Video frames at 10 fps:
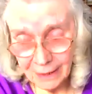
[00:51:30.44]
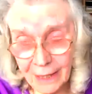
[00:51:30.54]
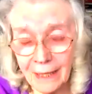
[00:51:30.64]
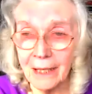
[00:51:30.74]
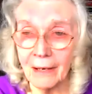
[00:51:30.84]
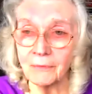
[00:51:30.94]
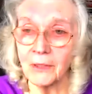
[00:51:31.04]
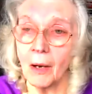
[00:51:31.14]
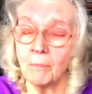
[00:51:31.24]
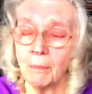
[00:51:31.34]
and I've
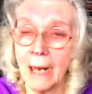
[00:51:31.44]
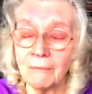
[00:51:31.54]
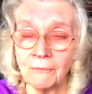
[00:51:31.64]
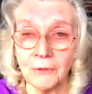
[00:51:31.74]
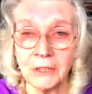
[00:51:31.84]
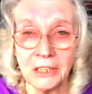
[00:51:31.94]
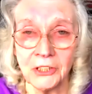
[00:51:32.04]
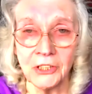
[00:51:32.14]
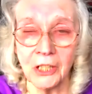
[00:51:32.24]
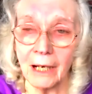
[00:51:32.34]
got a barefooted
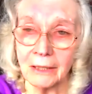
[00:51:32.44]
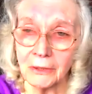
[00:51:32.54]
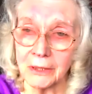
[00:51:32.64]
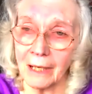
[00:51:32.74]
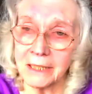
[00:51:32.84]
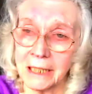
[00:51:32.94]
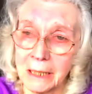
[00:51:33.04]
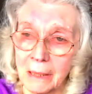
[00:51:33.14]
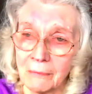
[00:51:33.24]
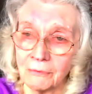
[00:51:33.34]
child
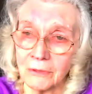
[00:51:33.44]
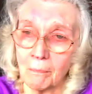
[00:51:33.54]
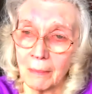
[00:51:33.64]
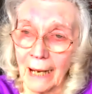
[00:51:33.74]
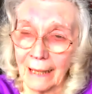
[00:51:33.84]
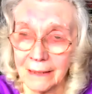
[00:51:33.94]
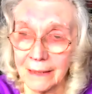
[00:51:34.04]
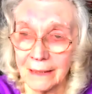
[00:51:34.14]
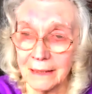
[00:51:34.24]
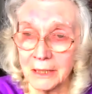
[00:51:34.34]
asking me for a
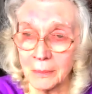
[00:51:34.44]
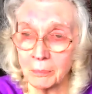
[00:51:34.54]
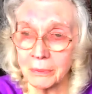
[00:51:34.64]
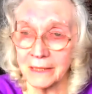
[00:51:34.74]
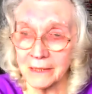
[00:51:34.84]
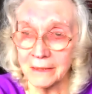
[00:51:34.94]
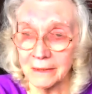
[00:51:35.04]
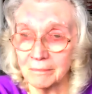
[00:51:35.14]
blanket as present.